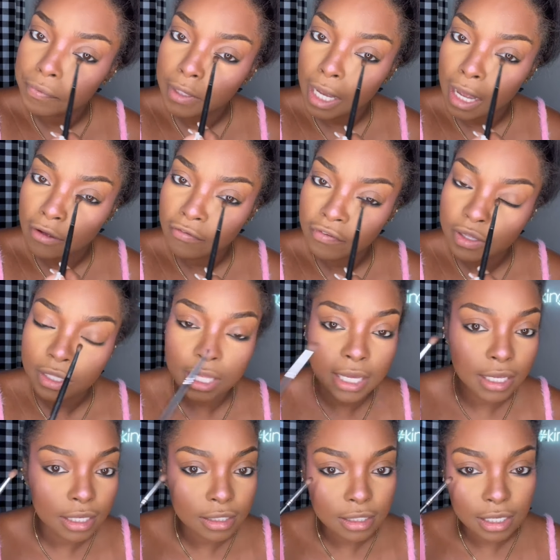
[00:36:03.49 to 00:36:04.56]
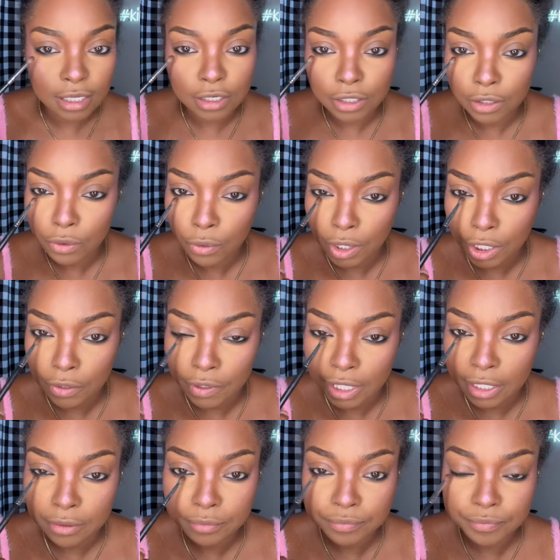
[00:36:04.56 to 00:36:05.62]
I feel like inner cornery.